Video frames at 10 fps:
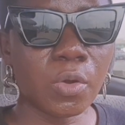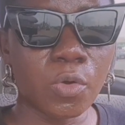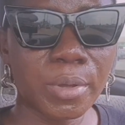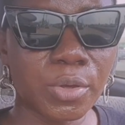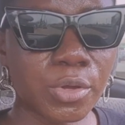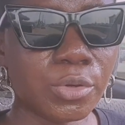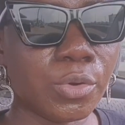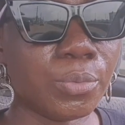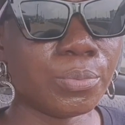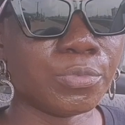we'll be going
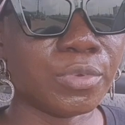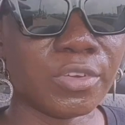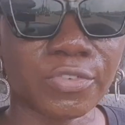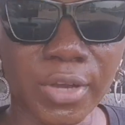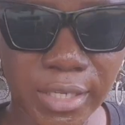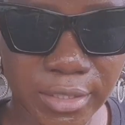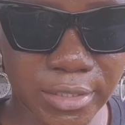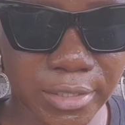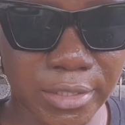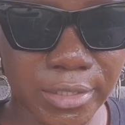home
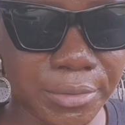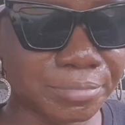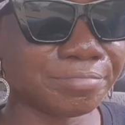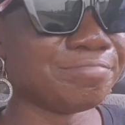finally